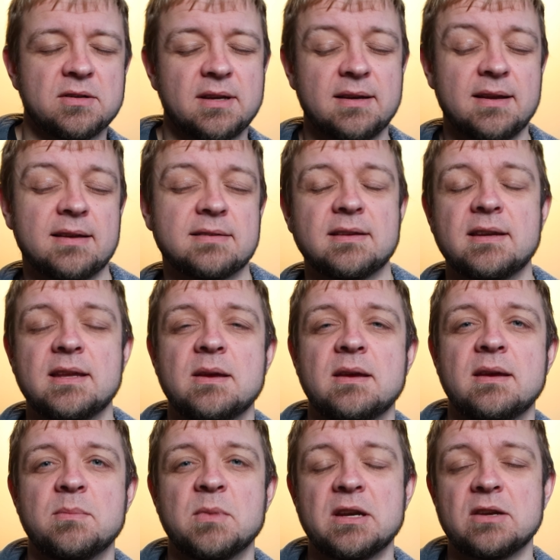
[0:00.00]
I take
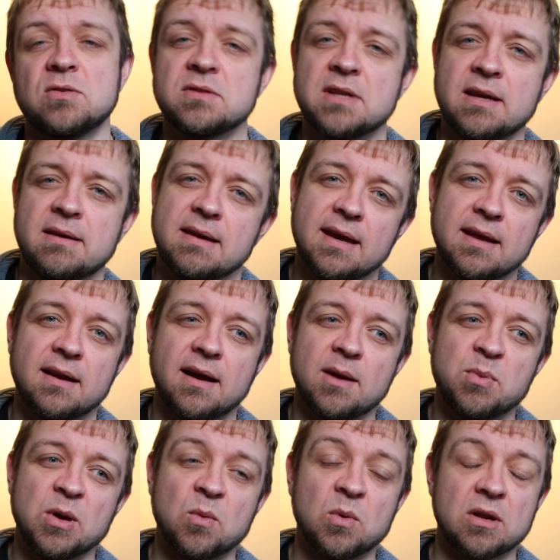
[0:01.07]
Sunday, Monday, Tuesday, and I
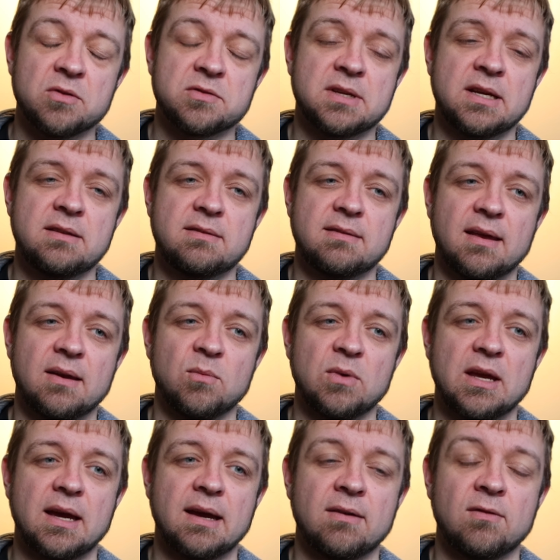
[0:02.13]
pick one of those nights, and
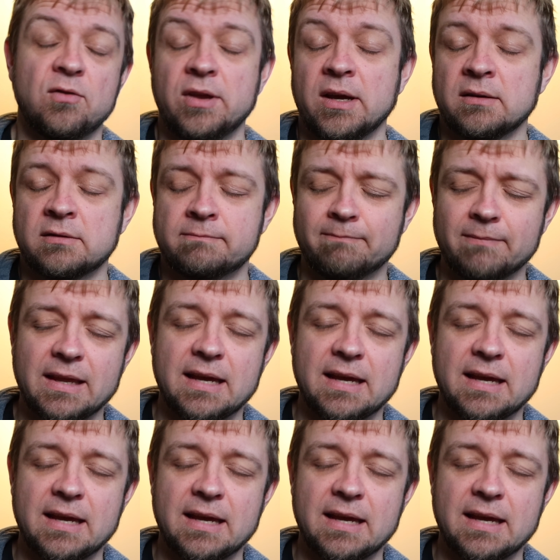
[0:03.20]
we have sex.